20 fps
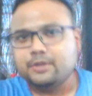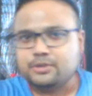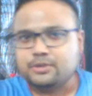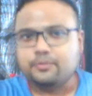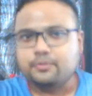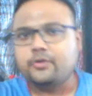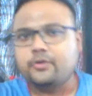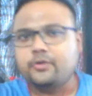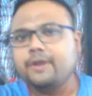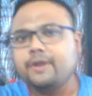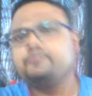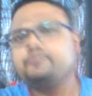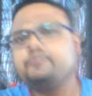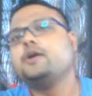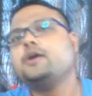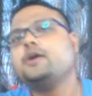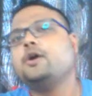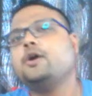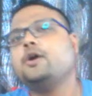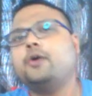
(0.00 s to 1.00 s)
program
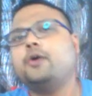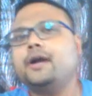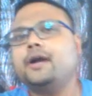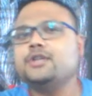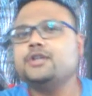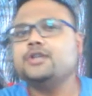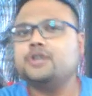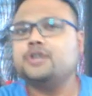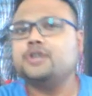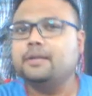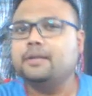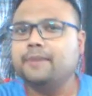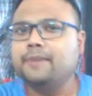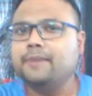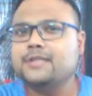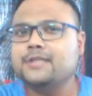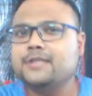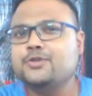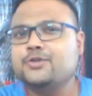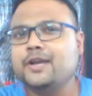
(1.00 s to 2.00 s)
where I share the best
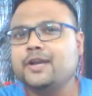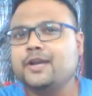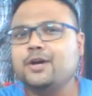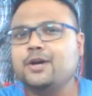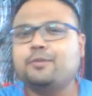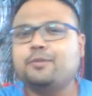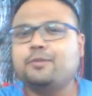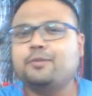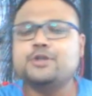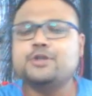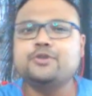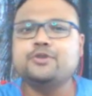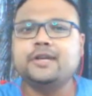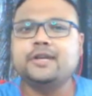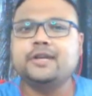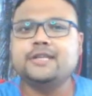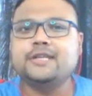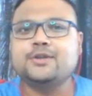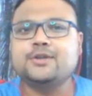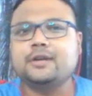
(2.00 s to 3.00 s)
trading opportunities
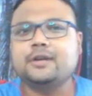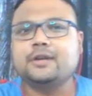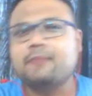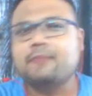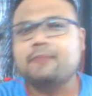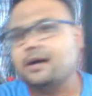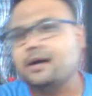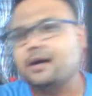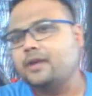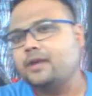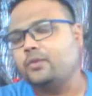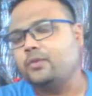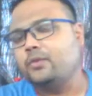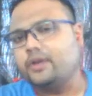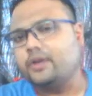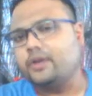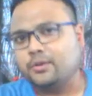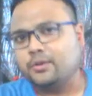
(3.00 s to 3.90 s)
on the market with you.